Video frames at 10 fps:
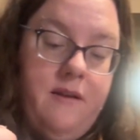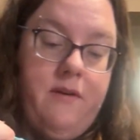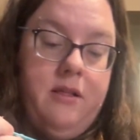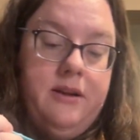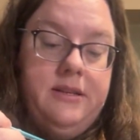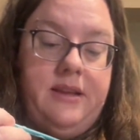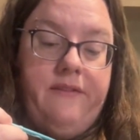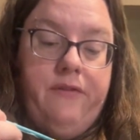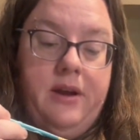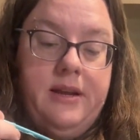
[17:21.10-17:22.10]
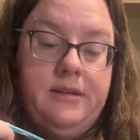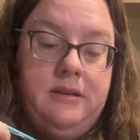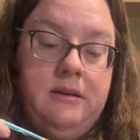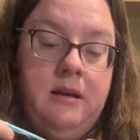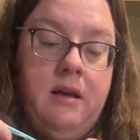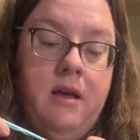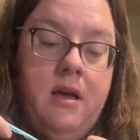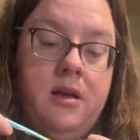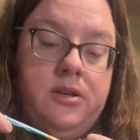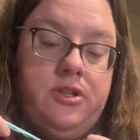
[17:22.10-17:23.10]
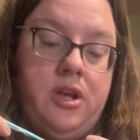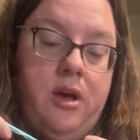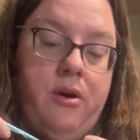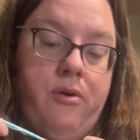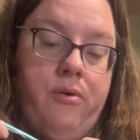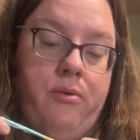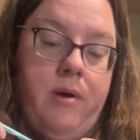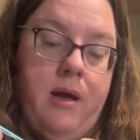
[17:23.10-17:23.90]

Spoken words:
of all look different. So